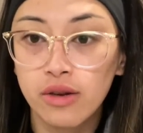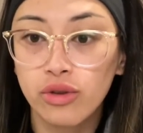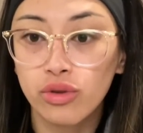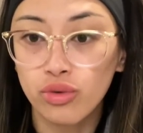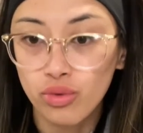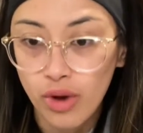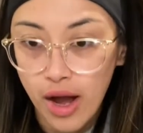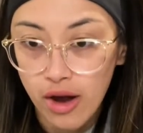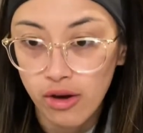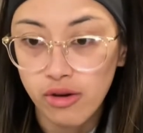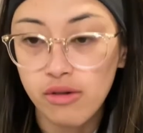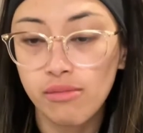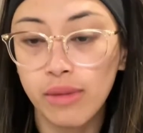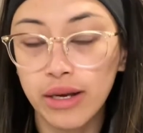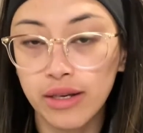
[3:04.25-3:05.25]
throughout
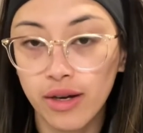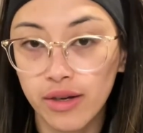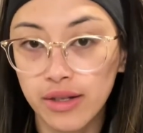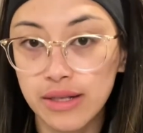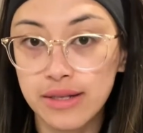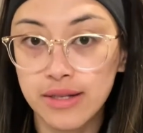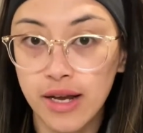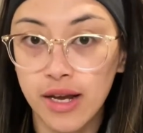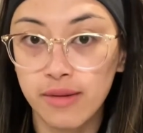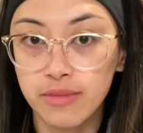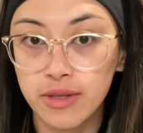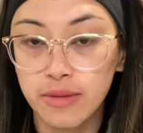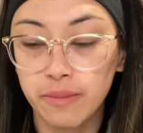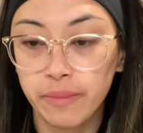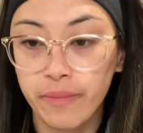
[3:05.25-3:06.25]
my darkest times.